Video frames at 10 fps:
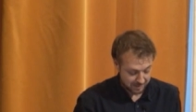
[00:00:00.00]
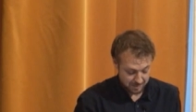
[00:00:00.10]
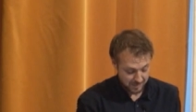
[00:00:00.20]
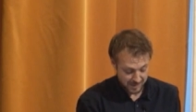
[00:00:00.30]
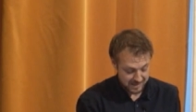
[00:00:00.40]

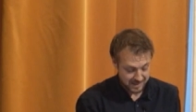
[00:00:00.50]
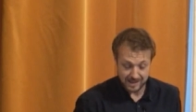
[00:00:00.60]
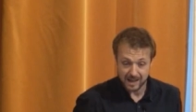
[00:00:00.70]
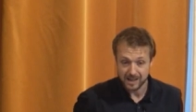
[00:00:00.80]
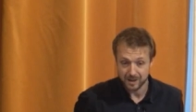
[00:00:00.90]
Basically, I
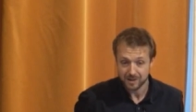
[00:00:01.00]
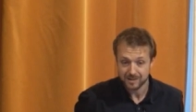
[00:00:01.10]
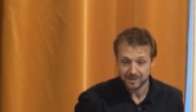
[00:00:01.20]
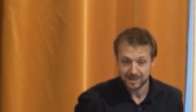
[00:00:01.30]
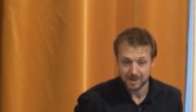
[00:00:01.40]
cannot
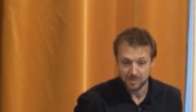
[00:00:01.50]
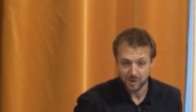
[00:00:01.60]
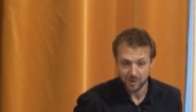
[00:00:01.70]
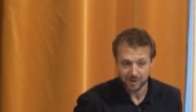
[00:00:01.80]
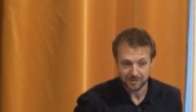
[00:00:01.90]
name
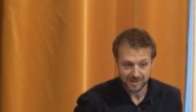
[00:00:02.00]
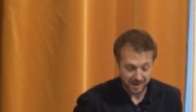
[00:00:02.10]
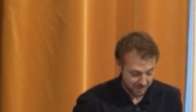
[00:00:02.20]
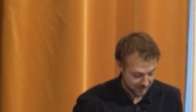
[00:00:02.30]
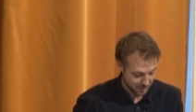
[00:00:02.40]
all of them.
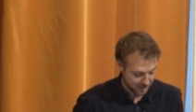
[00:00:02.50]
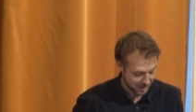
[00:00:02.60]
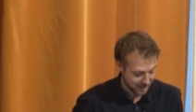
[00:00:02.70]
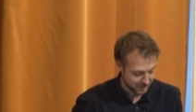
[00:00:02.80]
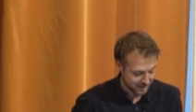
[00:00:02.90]
We don't
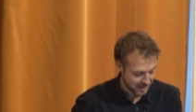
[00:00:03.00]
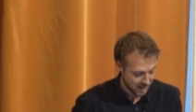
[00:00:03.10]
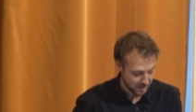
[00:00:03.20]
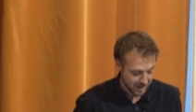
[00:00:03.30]
have the time.